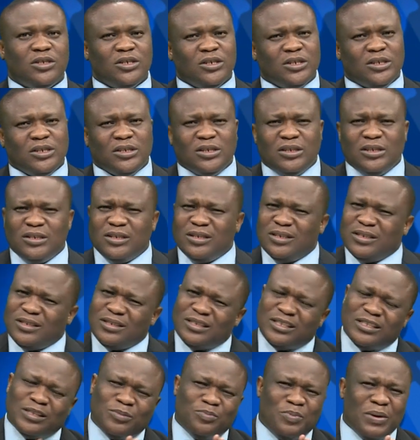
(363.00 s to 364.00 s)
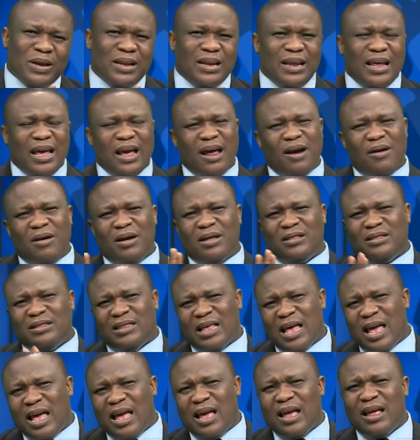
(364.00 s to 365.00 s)
it's been here and
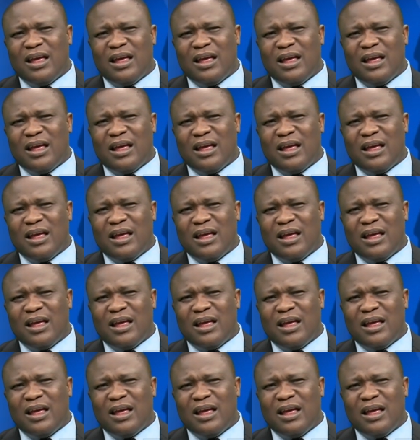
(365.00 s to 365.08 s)
there,